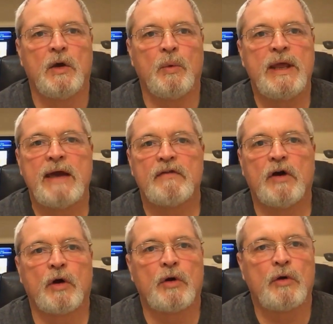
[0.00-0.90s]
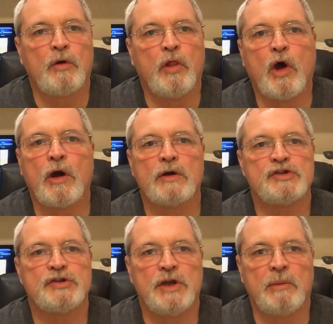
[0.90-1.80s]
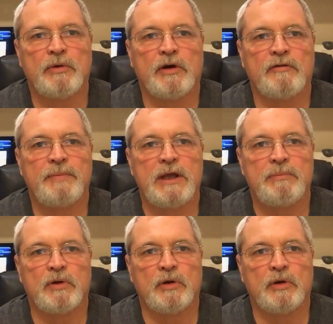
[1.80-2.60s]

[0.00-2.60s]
we have a large number of people